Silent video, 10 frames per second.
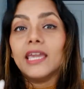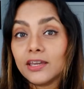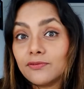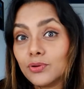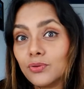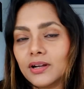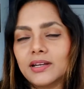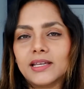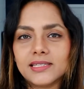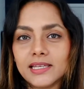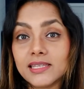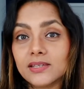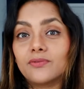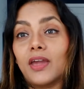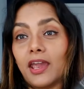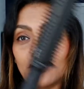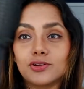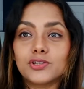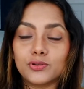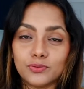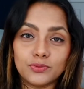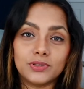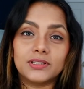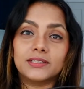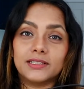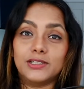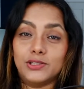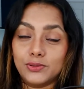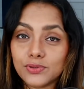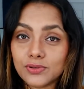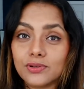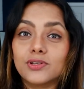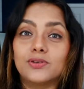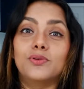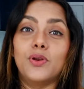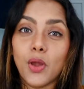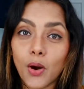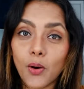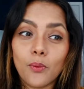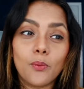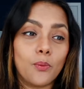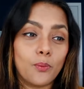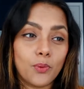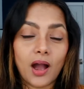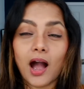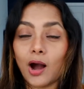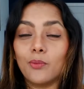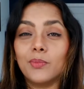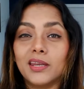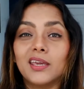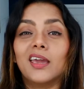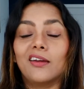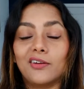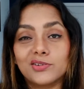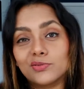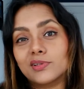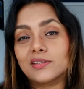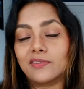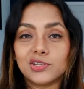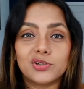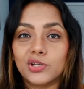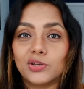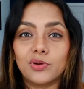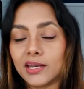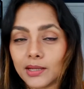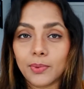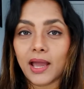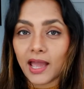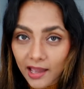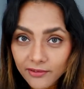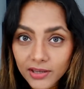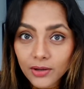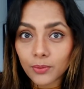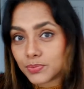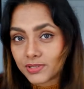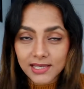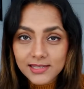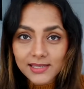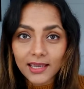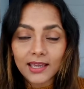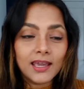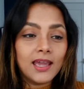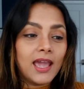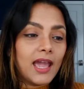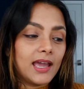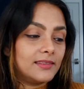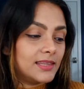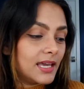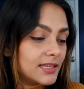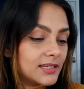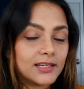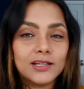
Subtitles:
If you are an extensive hair tool user, you know how many hair tools eventually you end up having or possessing, and then